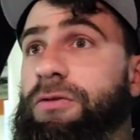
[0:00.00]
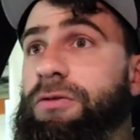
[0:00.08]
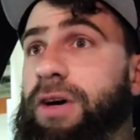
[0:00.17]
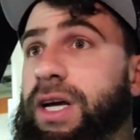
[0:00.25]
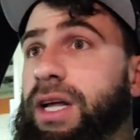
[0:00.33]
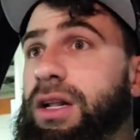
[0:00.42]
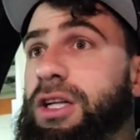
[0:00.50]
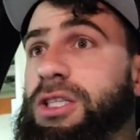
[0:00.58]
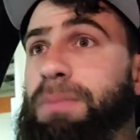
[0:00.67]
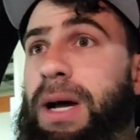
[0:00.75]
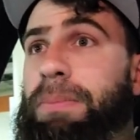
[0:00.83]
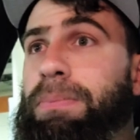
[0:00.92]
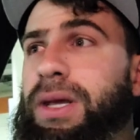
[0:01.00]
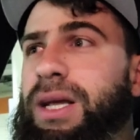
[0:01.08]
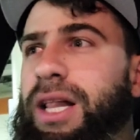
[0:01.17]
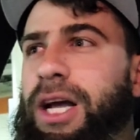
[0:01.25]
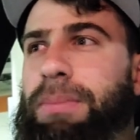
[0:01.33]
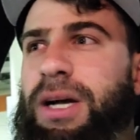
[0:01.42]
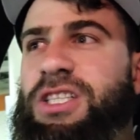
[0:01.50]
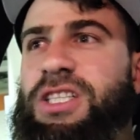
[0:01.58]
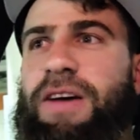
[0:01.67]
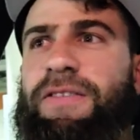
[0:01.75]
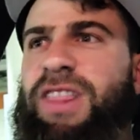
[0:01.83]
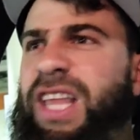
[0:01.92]
Fucking, this might be like my
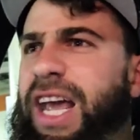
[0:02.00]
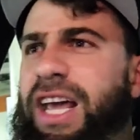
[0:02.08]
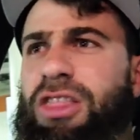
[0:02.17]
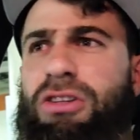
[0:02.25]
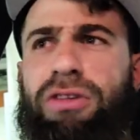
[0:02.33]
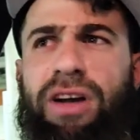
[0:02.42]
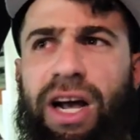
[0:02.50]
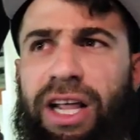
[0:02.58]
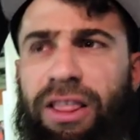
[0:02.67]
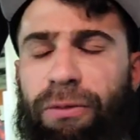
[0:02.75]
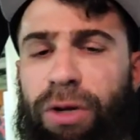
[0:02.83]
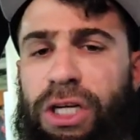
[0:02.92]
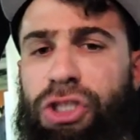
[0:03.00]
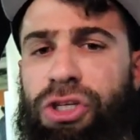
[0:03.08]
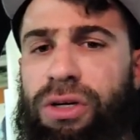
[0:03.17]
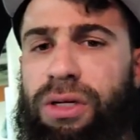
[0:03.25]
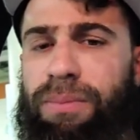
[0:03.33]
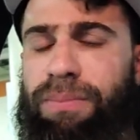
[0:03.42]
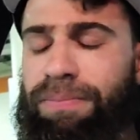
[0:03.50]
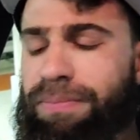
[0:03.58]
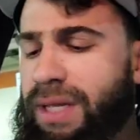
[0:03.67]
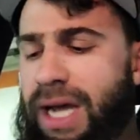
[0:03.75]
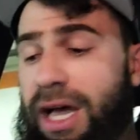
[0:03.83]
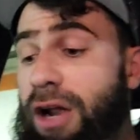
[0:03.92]
7th, 8th, or 9th regional.
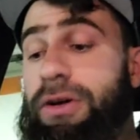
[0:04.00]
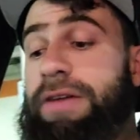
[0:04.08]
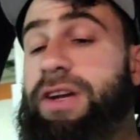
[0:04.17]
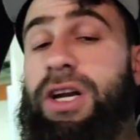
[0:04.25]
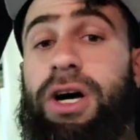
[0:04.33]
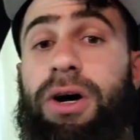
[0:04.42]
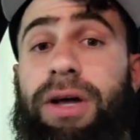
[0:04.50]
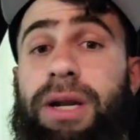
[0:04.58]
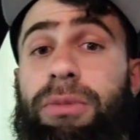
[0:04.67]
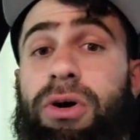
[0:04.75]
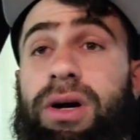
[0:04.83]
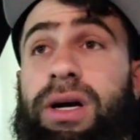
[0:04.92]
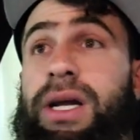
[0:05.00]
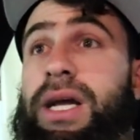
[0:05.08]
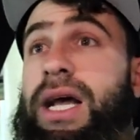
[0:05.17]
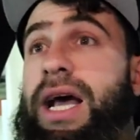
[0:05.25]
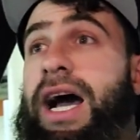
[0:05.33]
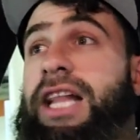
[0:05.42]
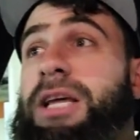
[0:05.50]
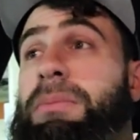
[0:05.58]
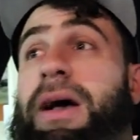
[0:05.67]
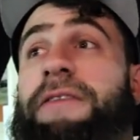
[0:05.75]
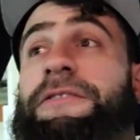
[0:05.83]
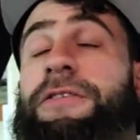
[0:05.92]
I don't even know anymore. I think
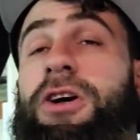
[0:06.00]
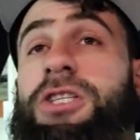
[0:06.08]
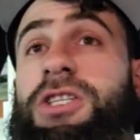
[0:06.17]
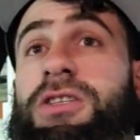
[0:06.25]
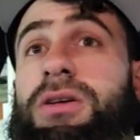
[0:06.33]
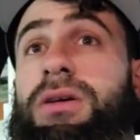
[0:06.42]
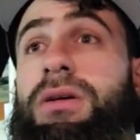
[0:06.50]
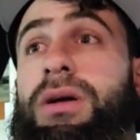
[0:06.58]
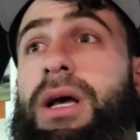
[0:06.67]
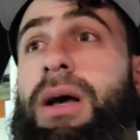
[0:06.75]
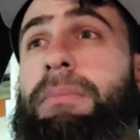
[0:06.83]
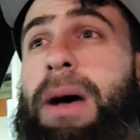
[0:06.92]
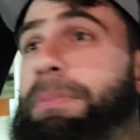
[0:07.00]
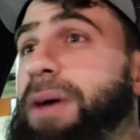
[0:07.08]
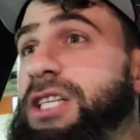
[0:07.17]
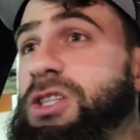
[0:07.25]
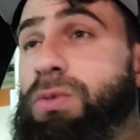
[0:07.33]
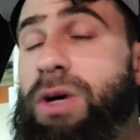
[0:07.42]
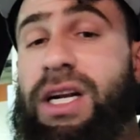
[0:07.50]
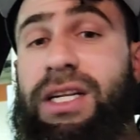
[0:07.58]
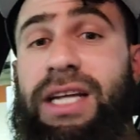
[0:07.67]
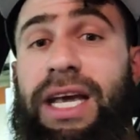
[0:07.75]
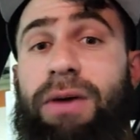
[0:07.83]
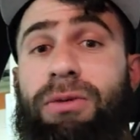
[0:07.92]
my best one to
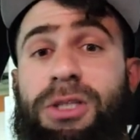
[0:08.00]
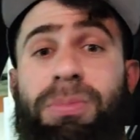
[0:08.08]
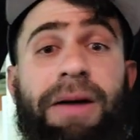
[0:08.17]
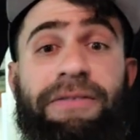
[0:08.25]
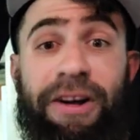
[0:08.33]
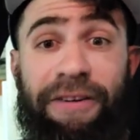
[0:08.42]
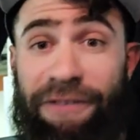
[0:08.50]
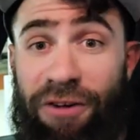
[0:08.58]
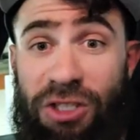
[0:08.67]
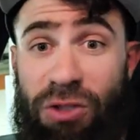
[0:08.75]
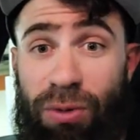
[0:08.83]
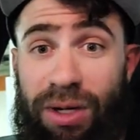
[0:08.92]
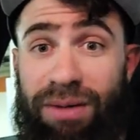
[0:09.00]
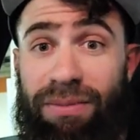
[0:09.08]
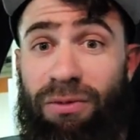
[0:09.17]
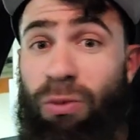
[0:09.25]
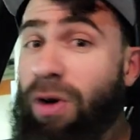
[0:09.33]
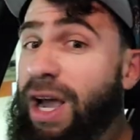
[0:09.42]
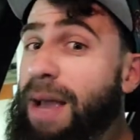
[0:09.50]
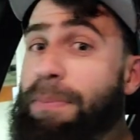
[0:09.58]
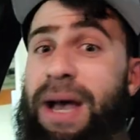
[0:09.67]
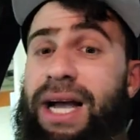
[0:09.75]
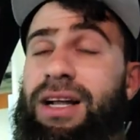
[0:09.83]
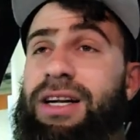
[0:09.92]
date was my very first one, way
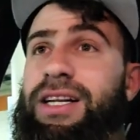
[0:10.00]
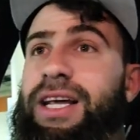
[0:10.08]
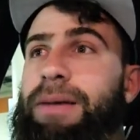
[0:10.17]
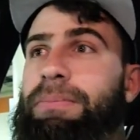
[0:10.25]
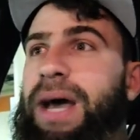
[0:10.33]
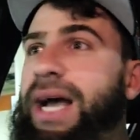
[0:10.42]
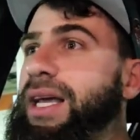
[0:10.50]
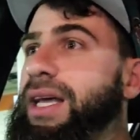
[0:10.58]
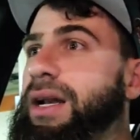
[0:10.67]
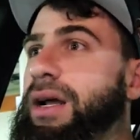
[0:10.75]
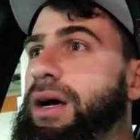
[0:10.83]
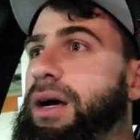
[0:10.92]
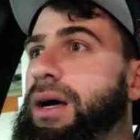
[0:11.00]
back in the day, back in